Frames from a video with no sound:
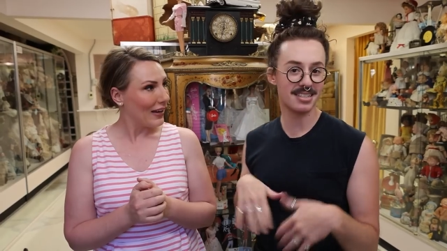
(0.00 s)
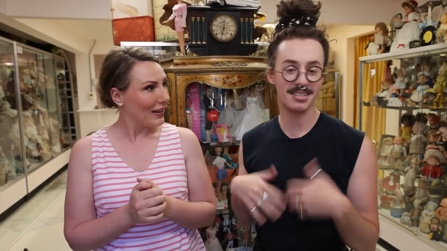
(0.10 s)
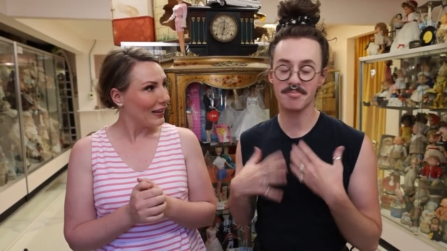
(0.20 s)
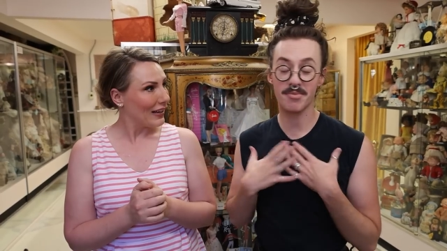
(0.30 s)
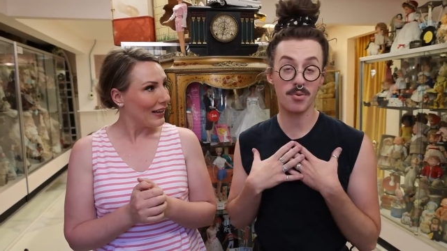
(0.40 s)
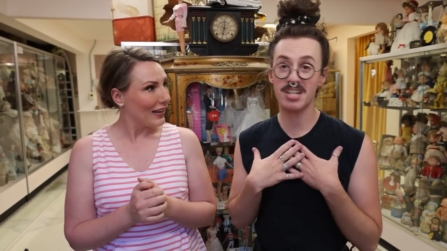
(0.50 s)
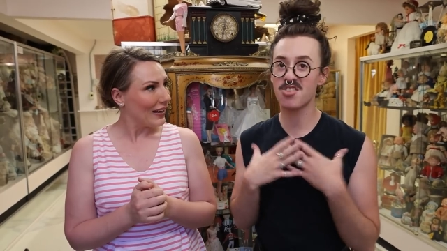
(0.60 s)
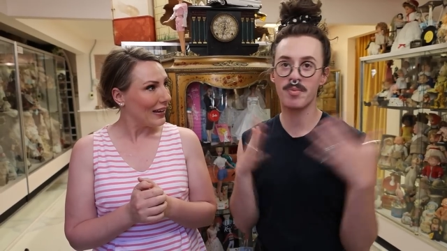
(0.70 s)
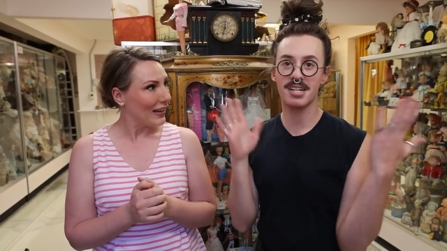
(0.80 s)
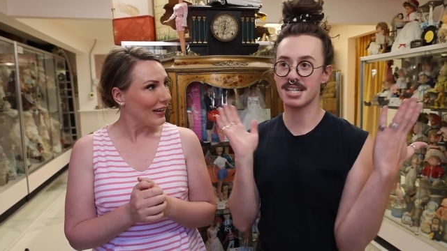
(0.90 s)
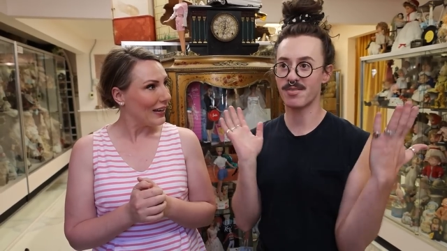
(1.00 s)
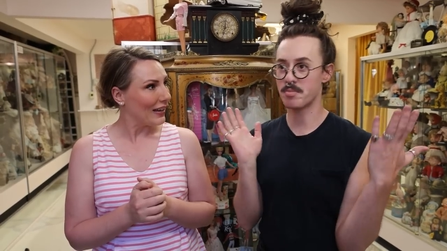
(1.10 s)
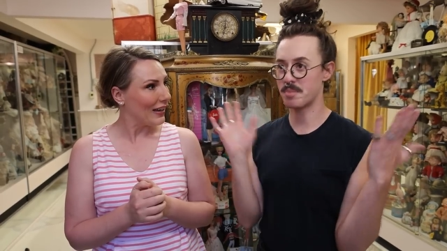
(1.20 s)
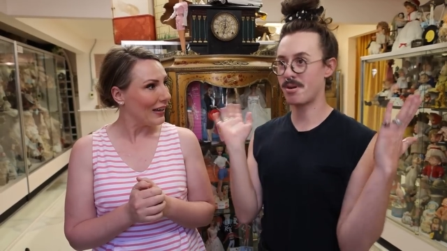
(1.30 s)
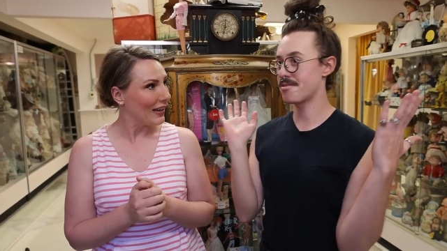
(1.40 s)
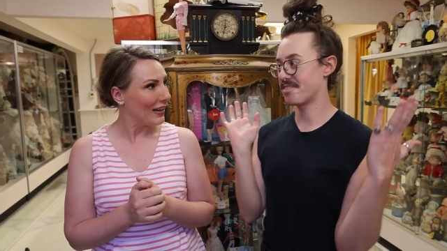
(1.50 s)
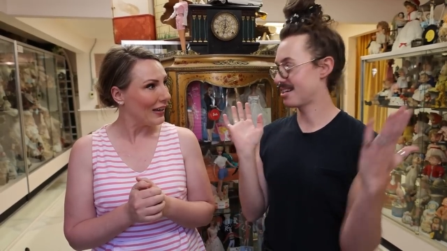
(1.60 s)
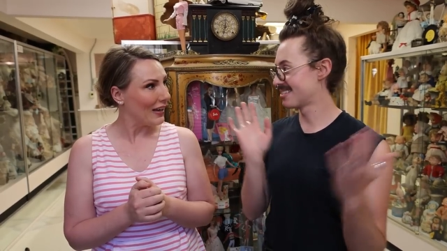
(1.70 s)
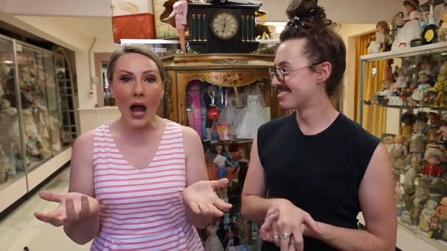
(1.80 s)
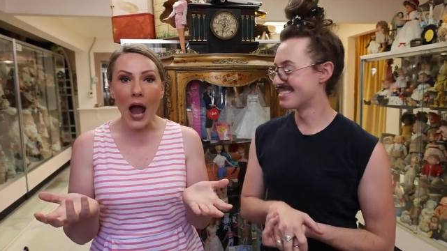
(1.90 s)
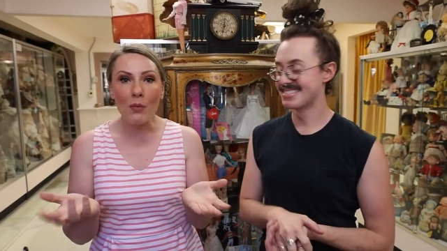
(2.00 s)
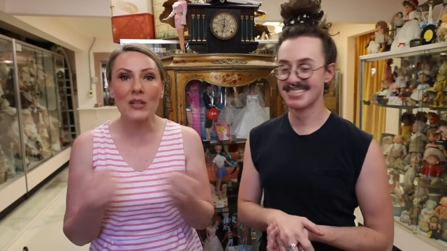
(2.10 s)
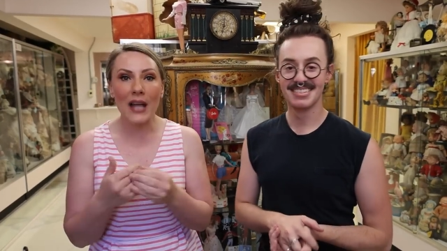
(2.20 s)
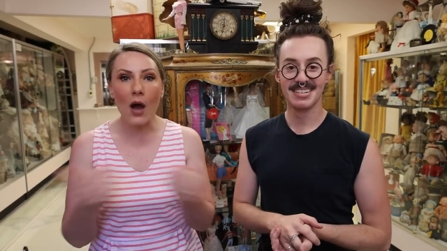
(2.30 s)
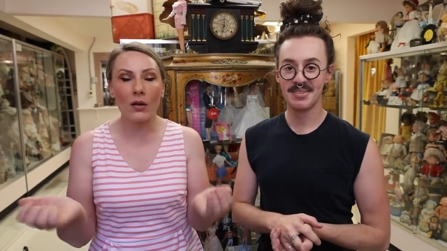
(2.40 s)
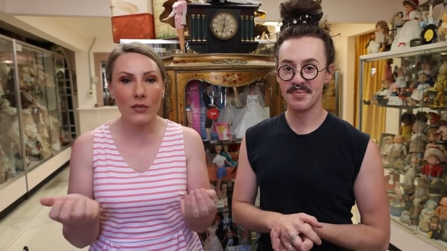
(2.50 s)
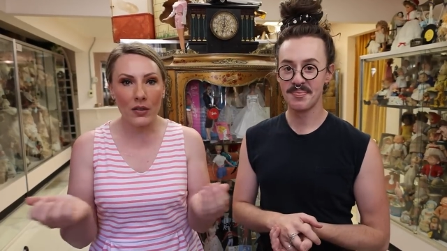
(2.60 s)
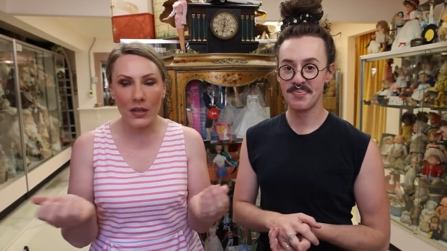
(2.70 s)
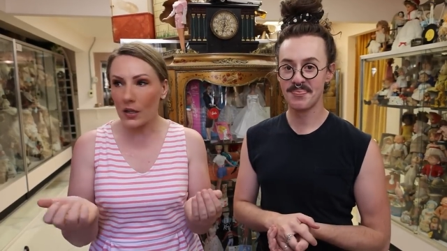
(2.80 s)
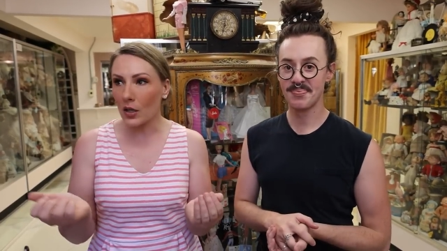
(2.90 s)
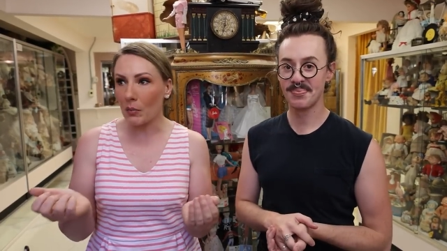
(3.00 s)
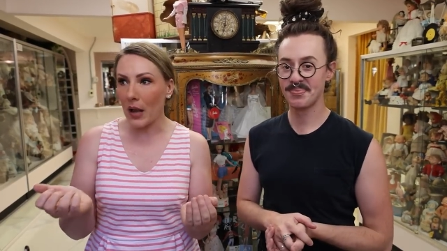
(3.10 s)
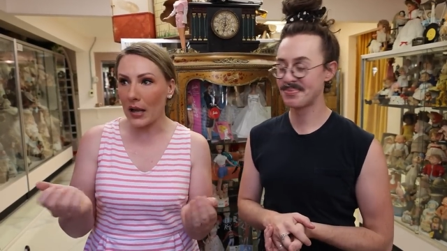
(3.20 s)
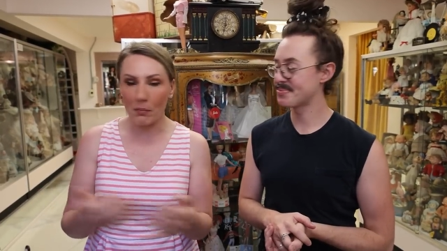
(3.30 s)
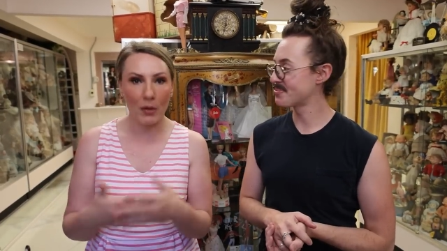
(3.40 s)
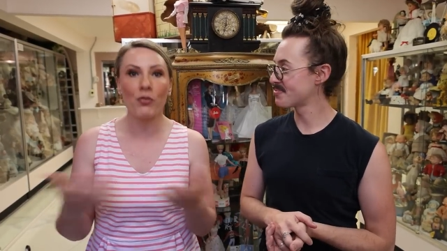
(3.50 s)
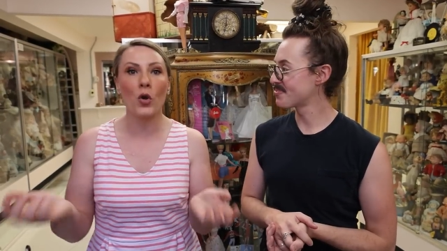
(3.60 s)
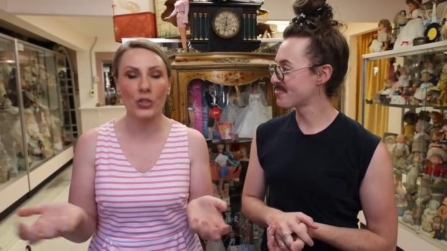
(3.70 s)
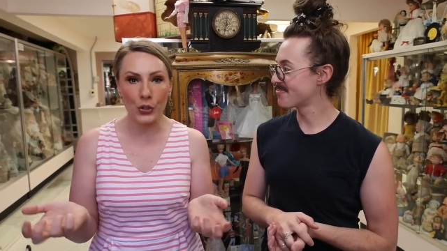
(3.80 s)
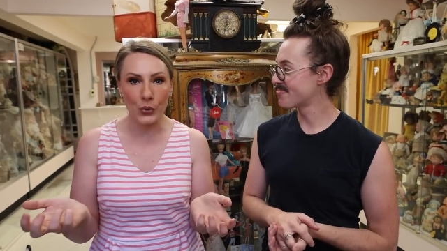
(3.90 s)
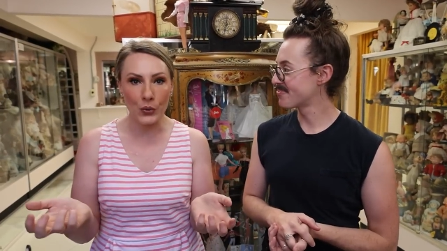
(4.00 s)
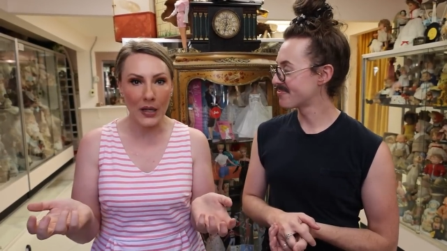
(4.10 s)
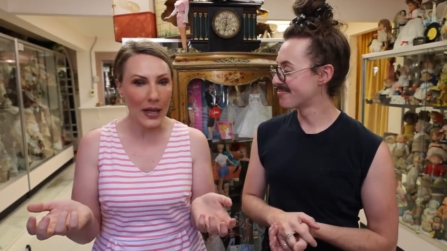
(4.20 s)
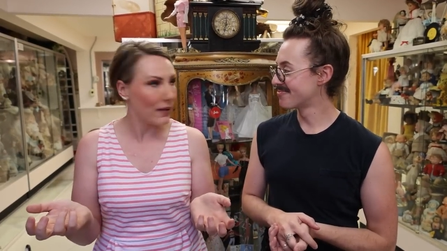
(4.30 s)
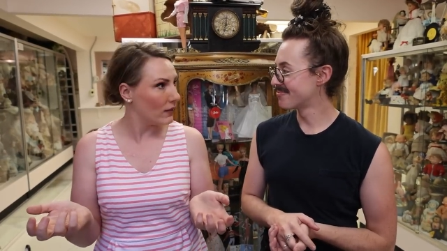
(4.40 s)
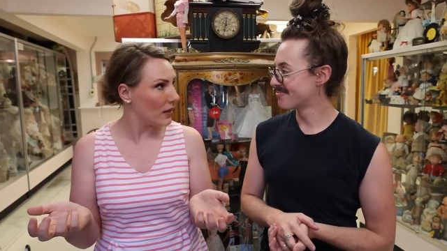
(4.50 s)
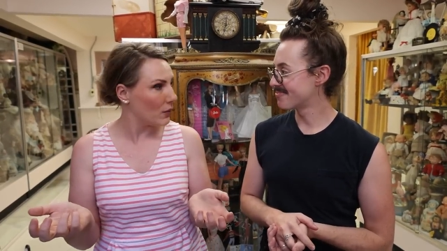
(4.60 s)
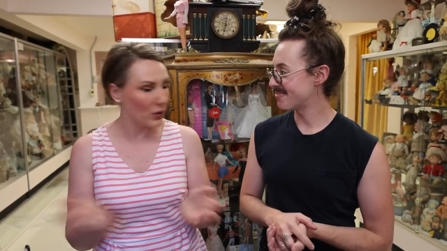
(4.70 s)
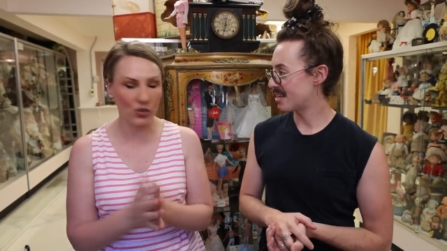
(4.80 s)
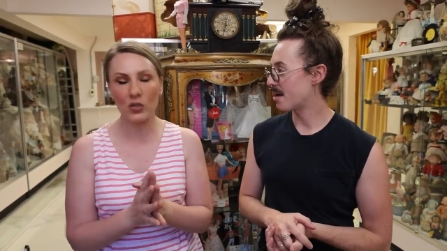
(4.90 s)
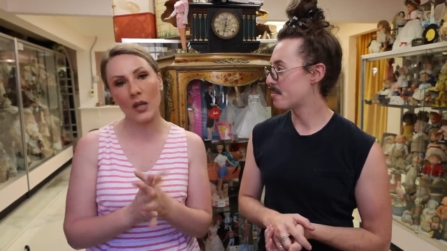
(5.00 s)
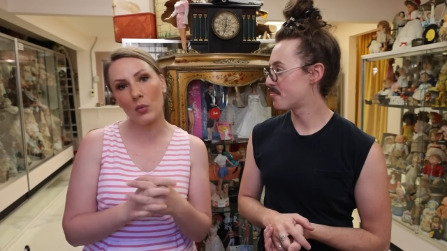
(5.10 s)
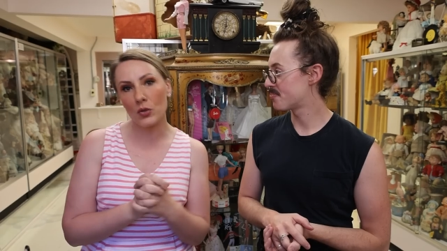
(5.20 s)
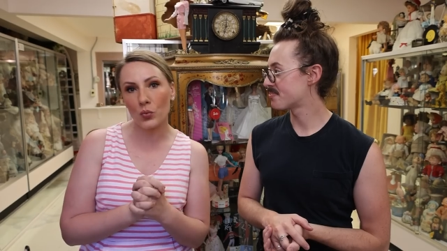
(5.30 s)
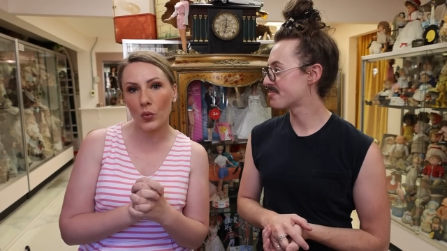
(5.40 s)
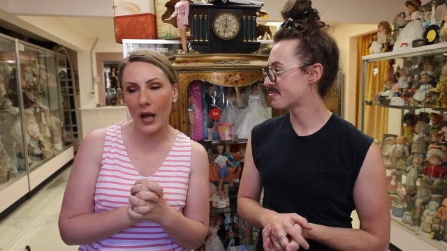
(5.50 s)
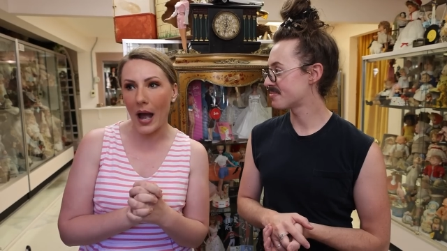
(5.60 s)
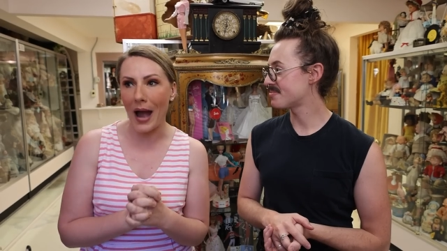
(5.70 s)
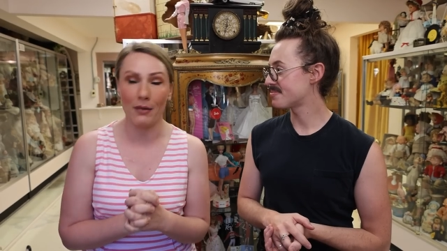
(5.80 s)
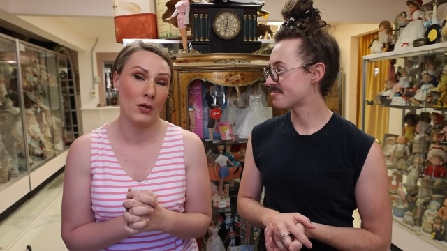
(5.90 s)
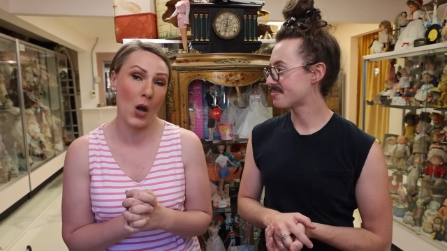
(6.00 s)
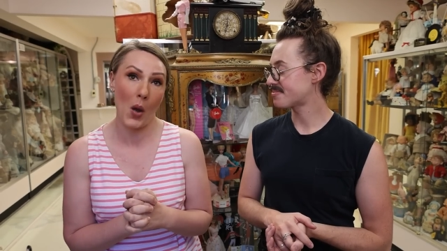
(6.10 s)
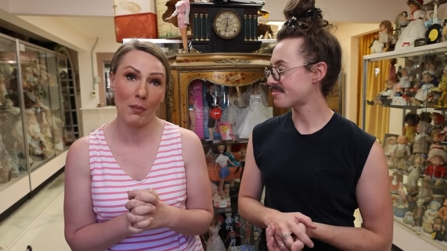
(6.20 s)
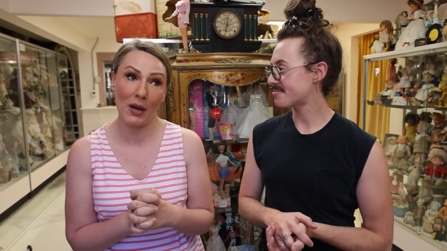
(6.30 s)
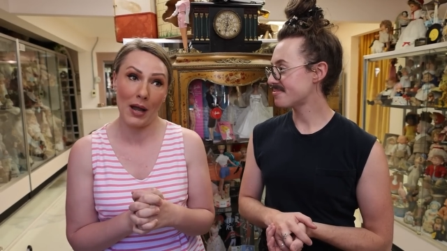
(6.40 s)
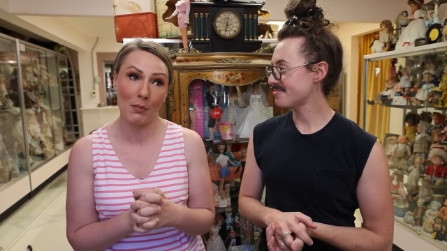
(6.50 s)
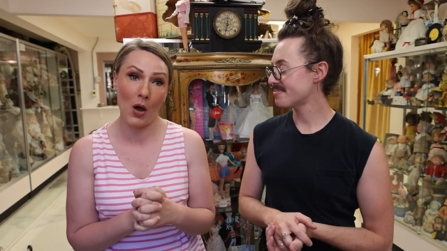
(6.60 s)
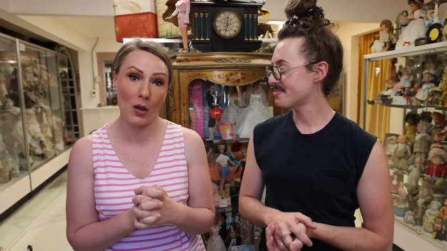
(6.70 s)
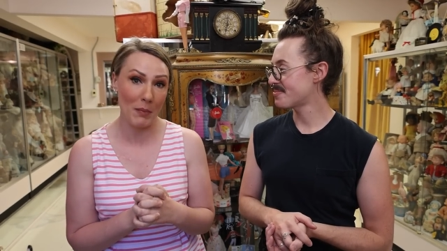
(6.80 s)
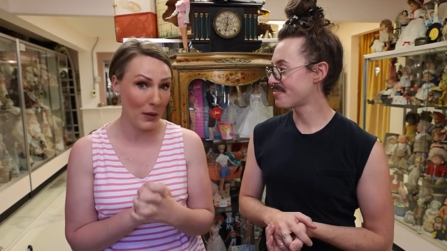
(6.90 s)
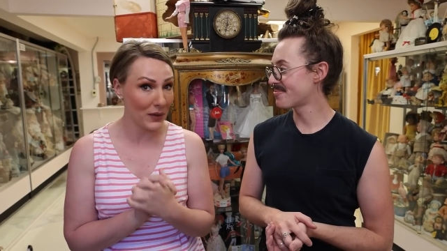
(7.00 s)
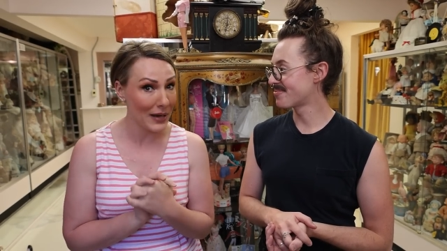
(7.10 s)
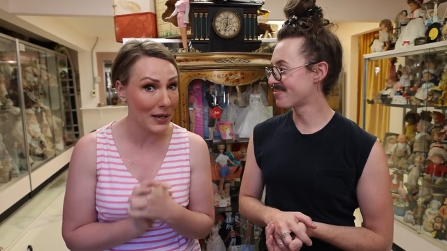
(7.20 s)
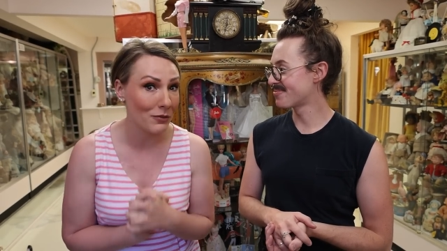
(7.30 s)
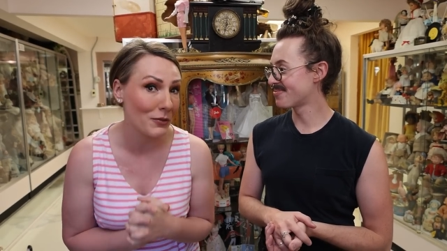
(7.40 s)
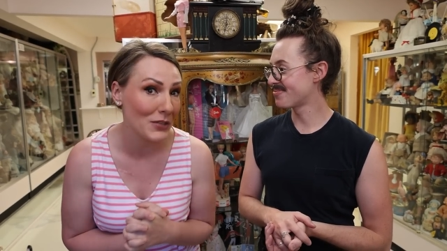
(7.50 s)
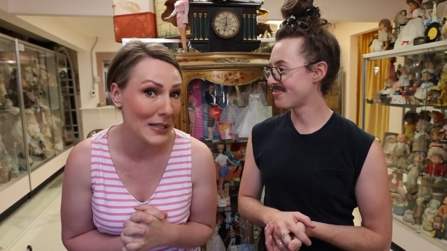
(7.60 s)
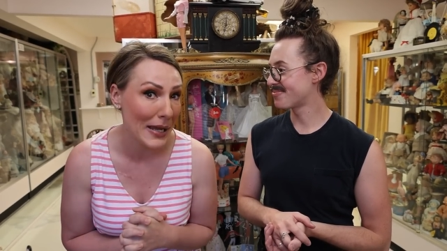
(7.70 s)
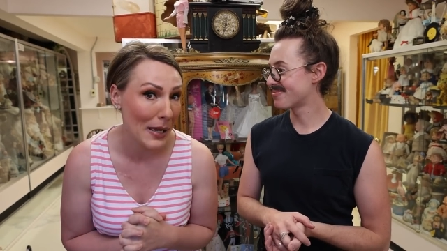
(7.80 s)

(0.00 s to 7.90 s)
Speaker 1: and the rest of my day would be perfect.
Speaker 2: I was out of the theater by before noon, and it was just yeah. it was I don't know. I'm I'm all about the nine fifteen